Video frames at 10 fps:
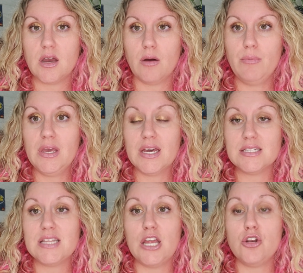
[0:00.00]

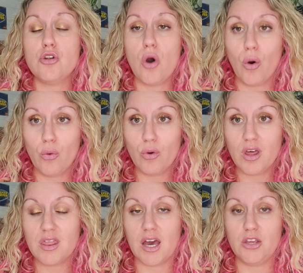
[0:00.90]
because they know
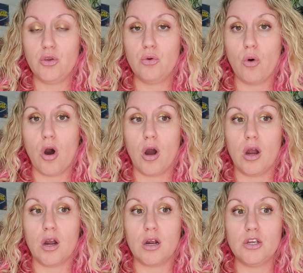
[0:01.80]
that
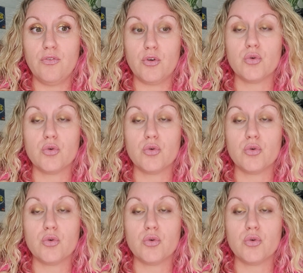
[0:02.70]
you've